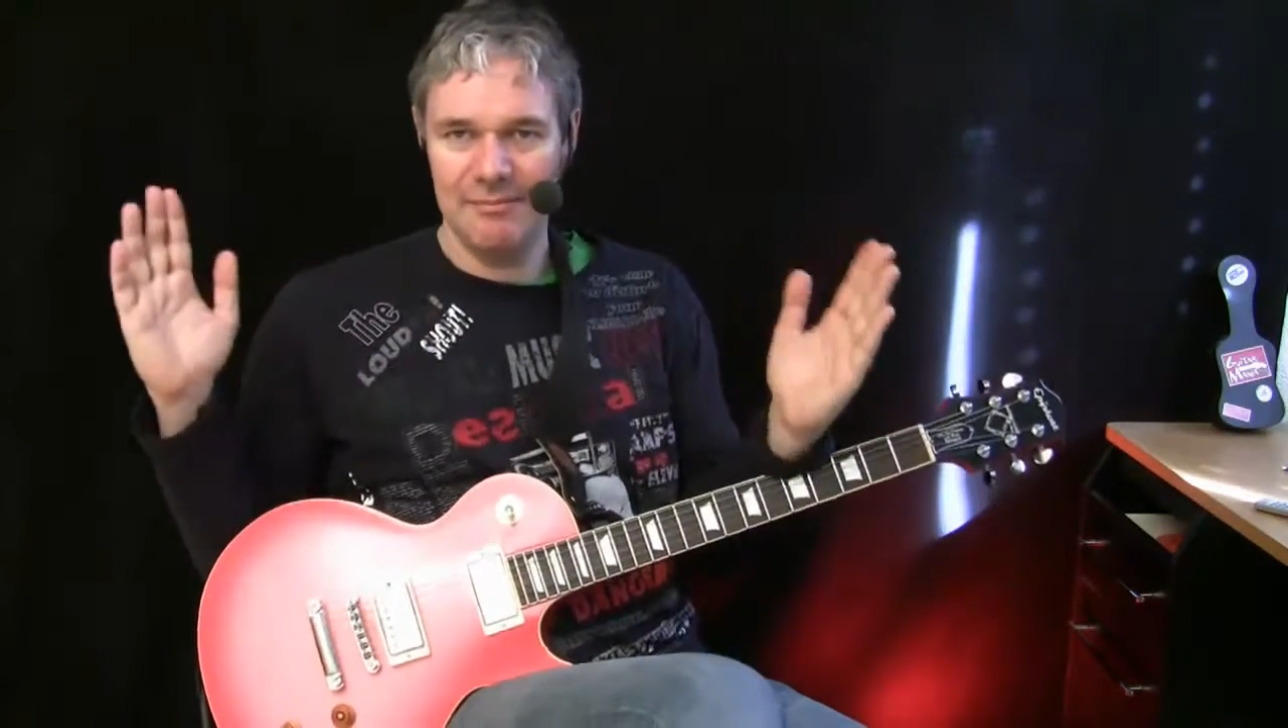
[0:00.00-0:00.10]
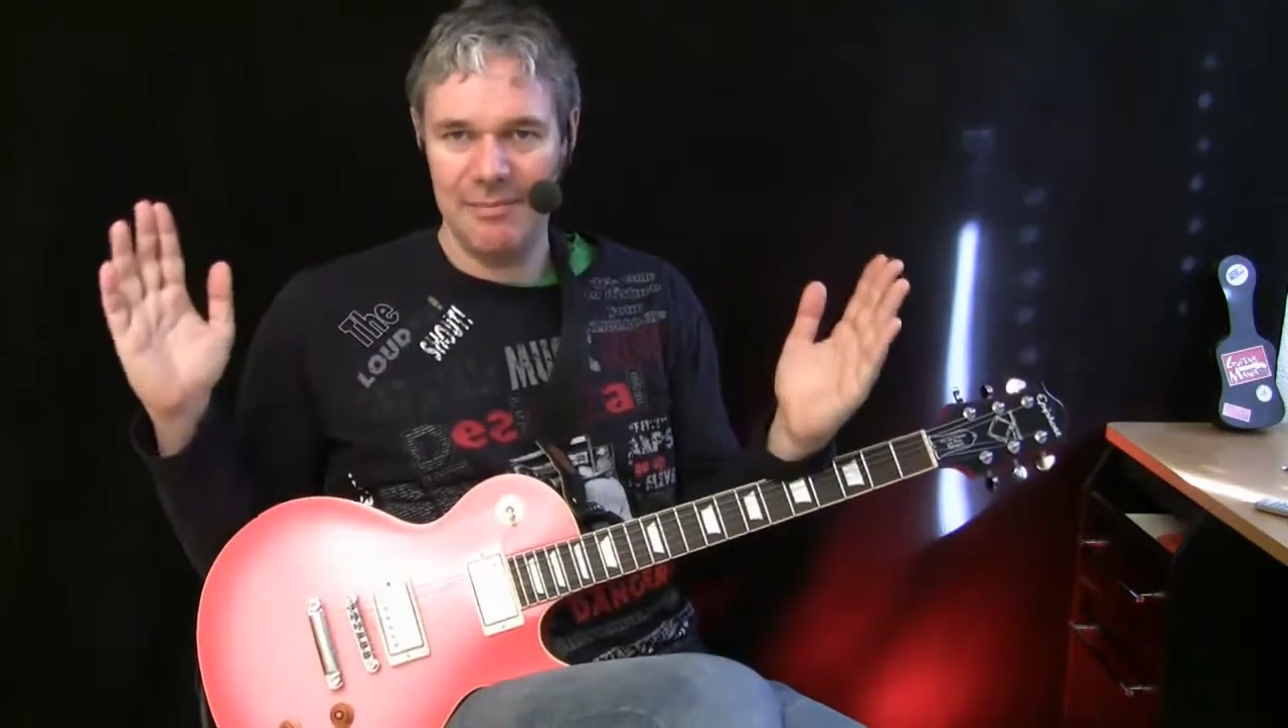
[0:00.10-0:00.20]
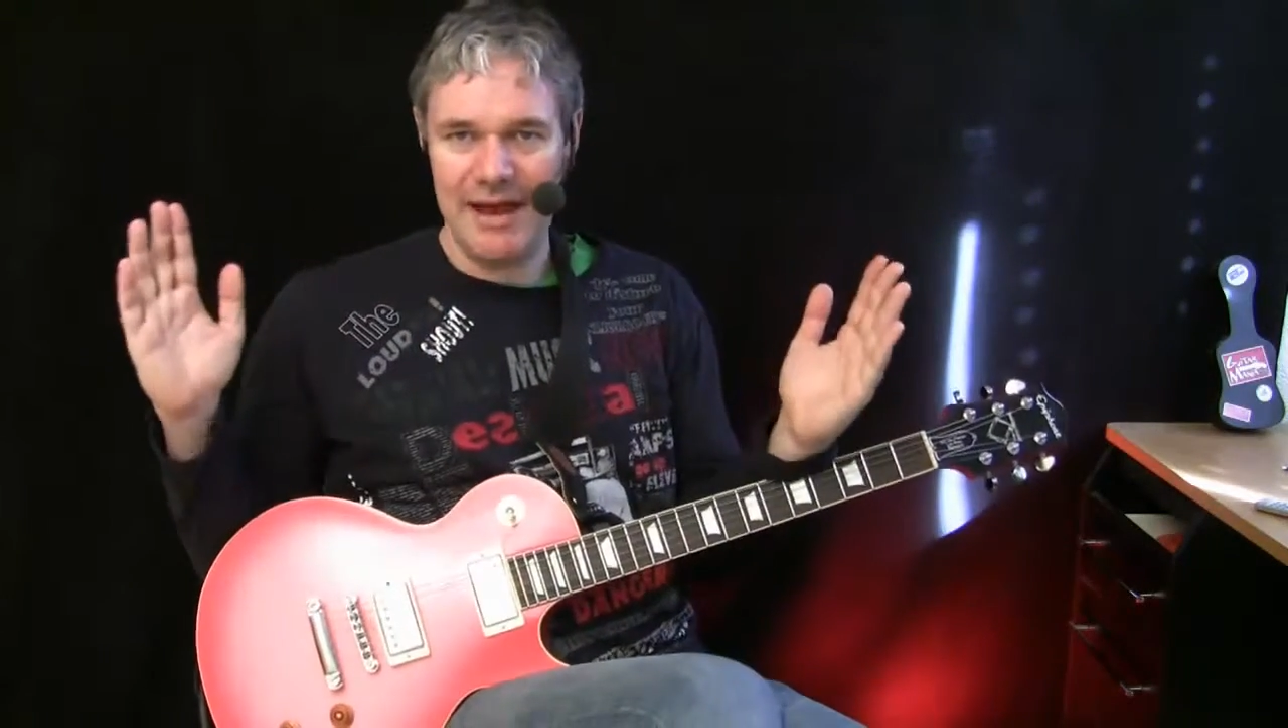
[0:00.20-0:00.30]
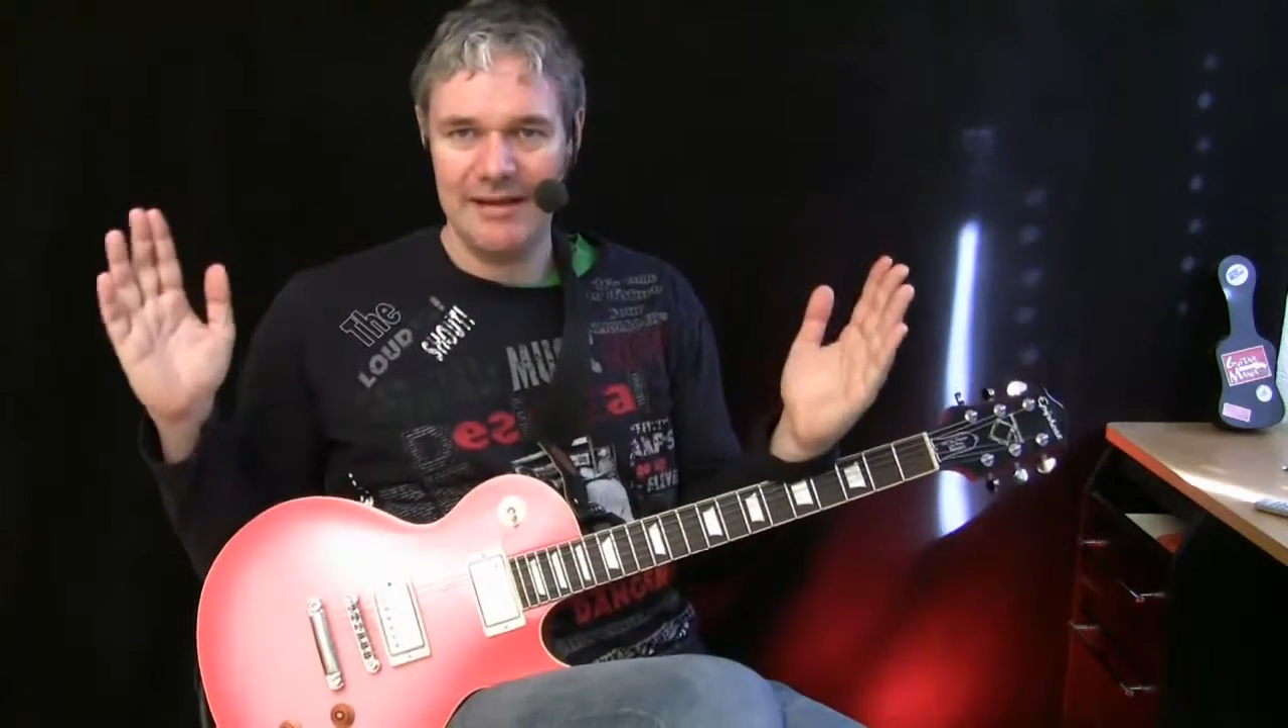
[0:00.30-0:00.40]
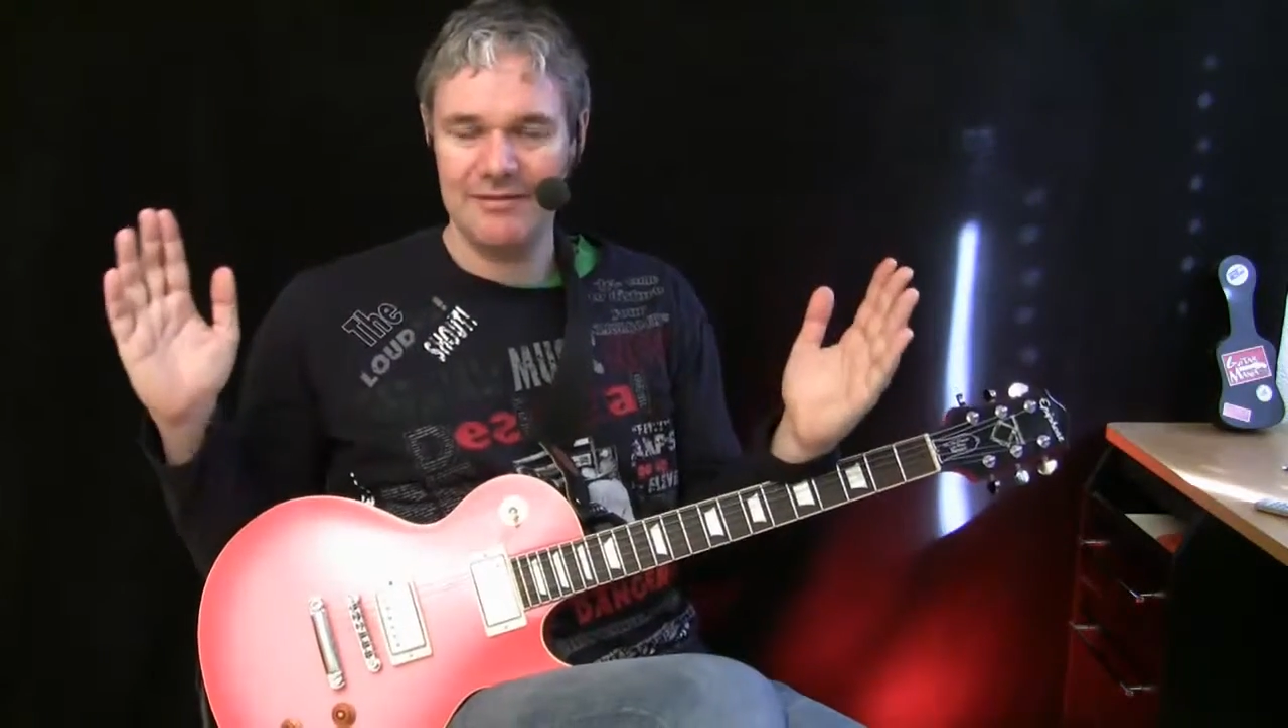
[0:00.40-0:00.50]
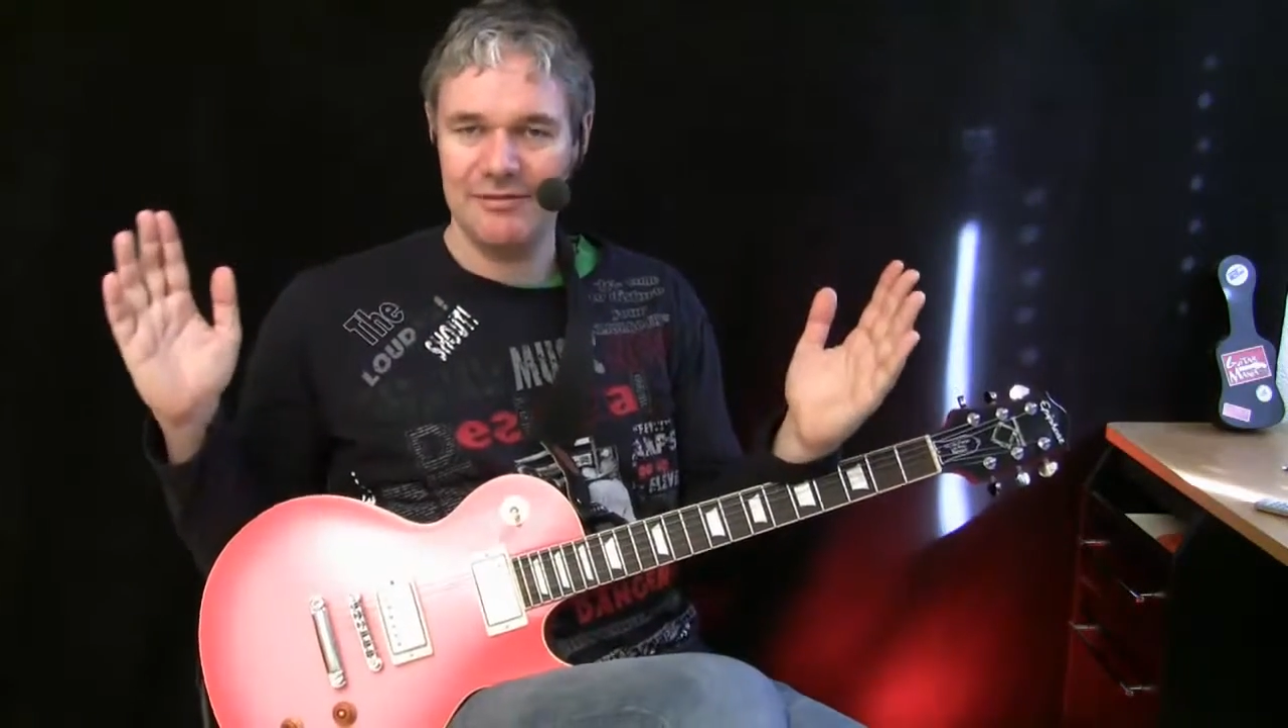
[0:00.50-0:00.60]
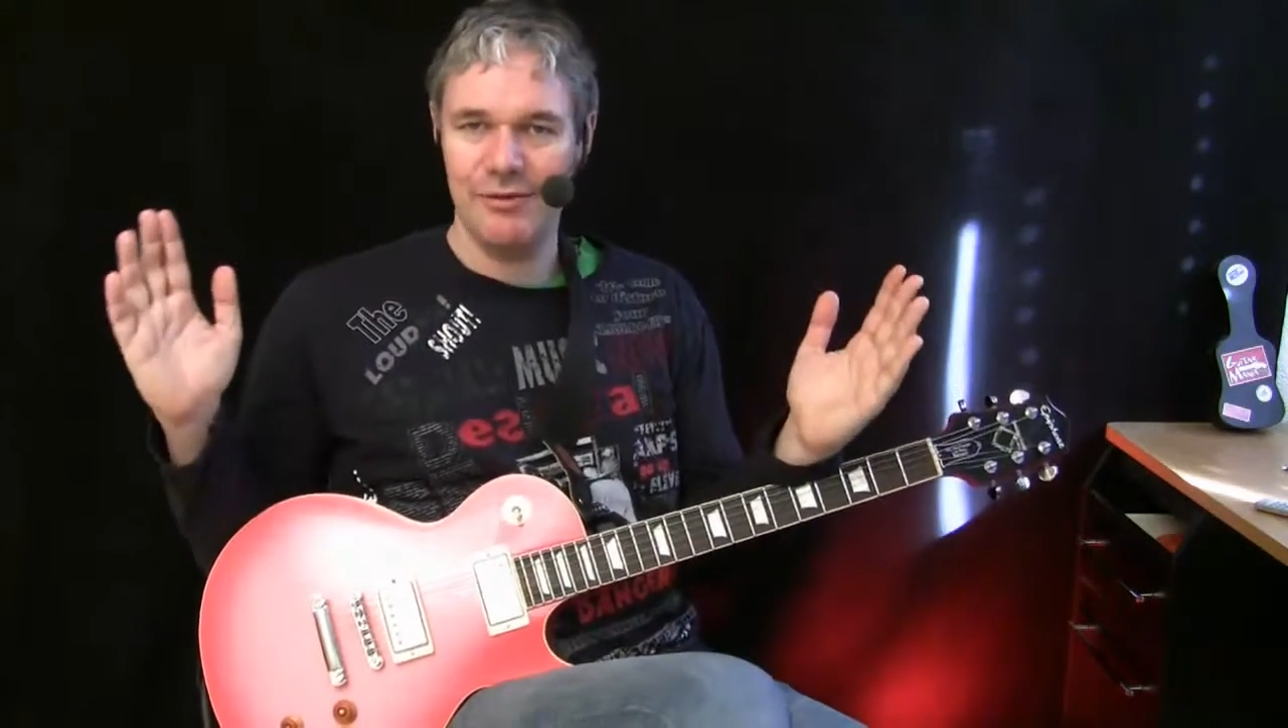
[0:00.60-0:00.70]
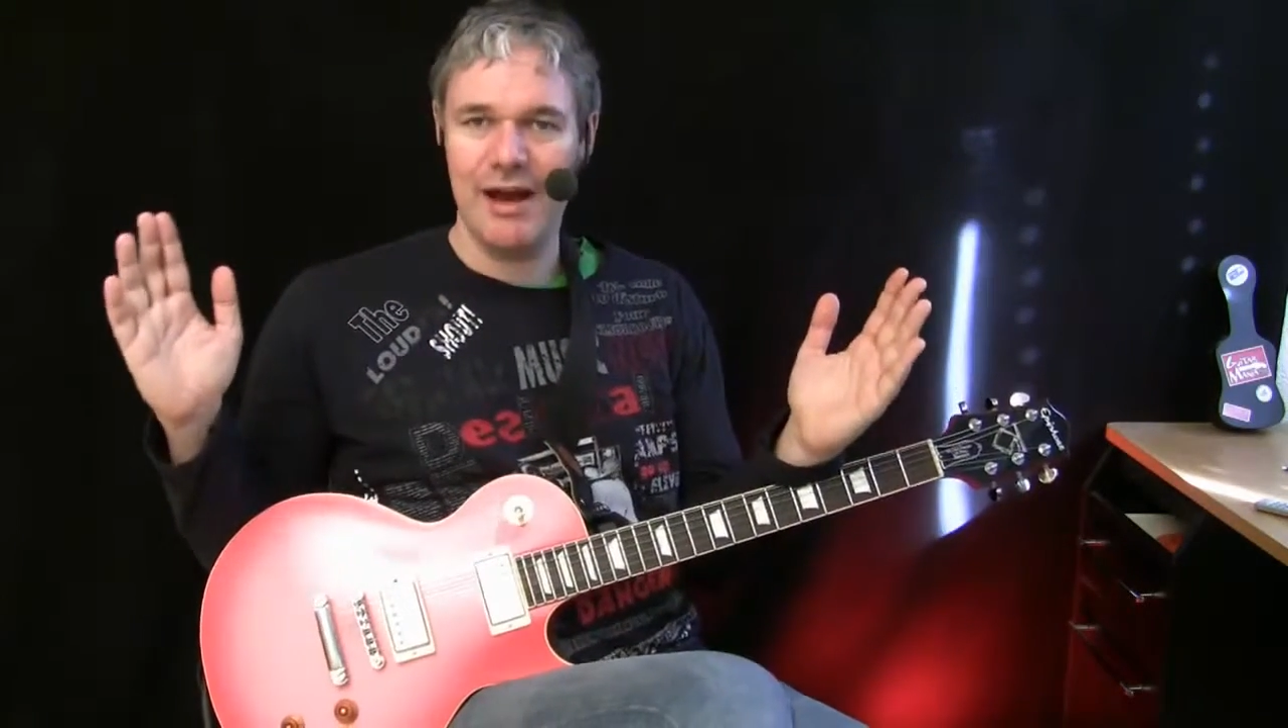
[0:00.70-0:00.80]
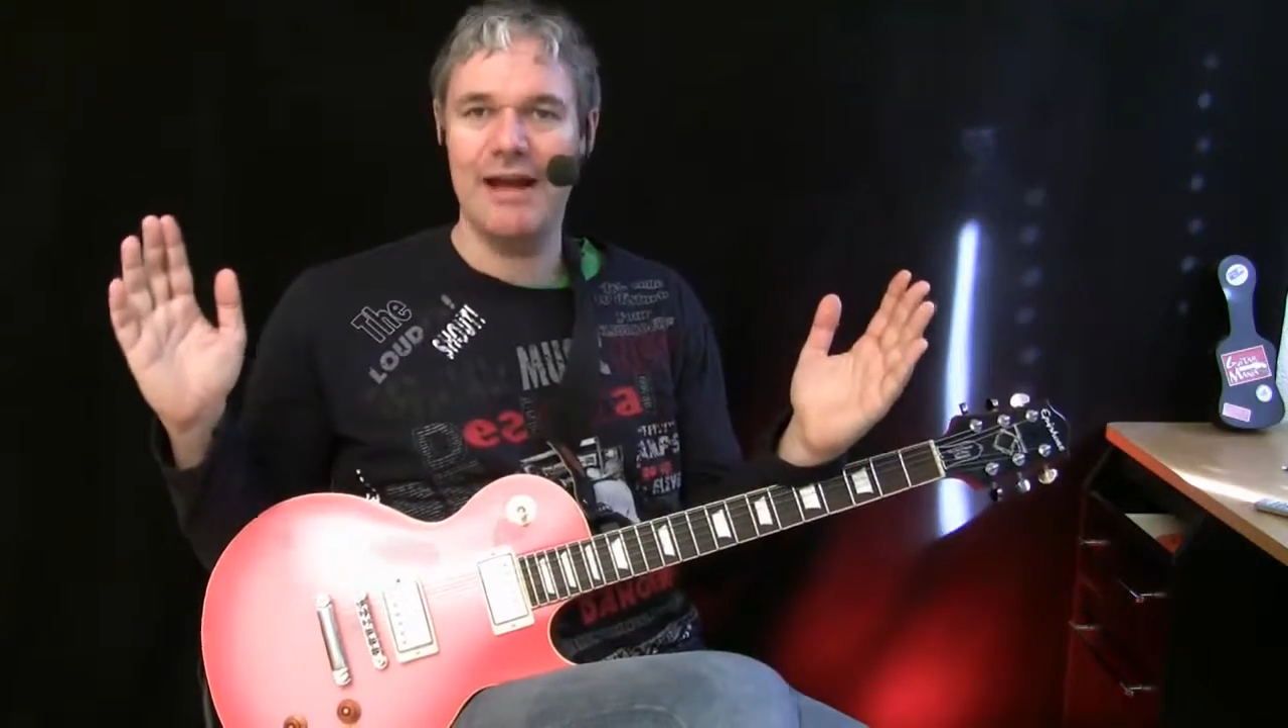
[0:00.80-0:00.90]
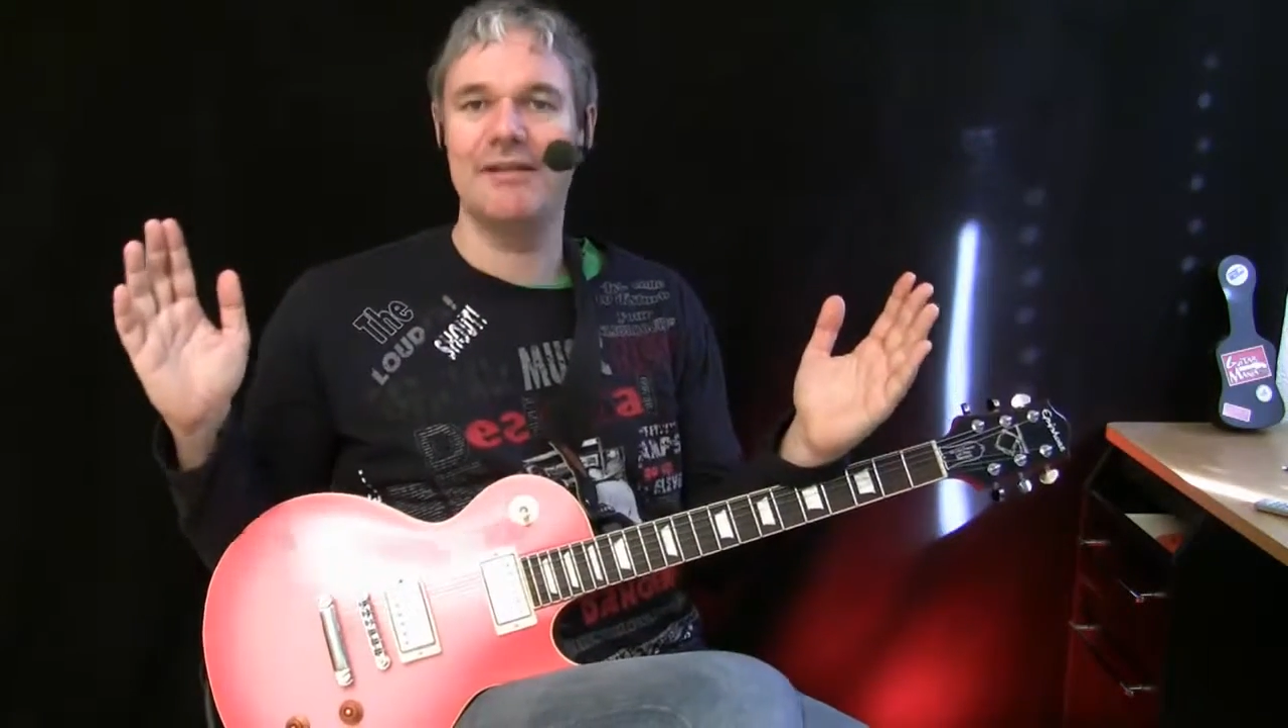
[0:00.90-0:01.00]
band
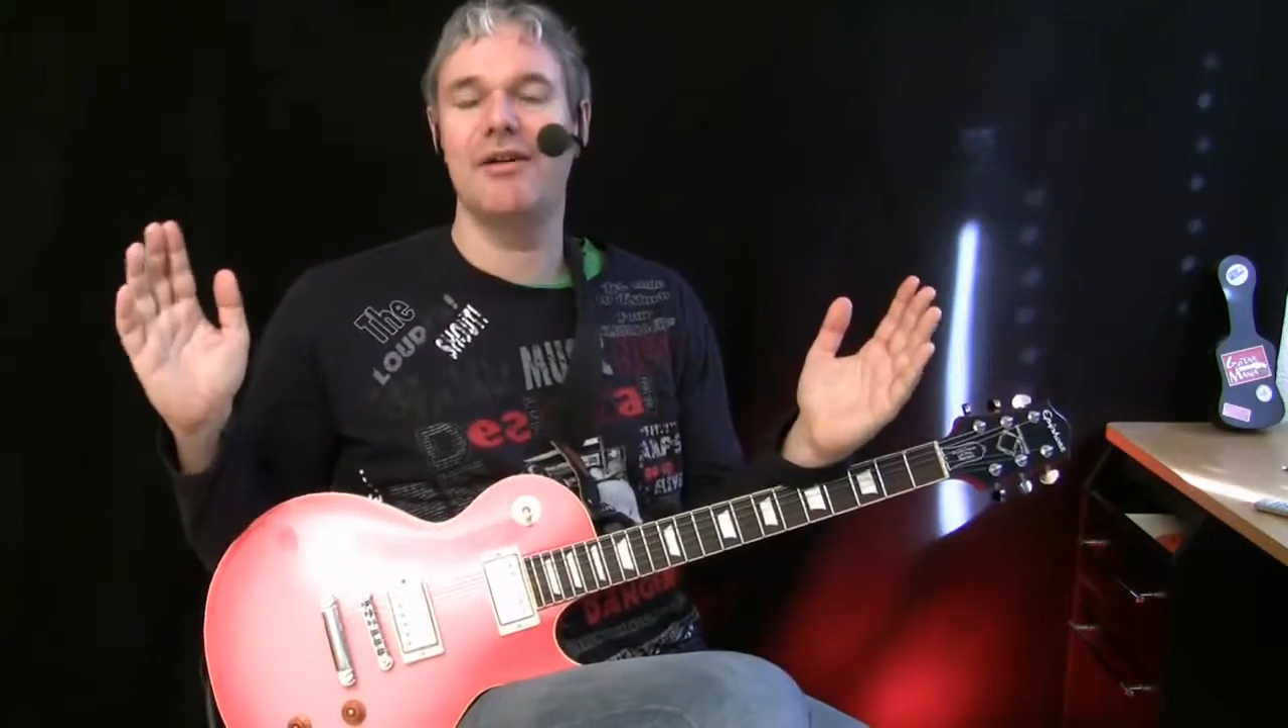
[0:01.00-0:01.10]
wide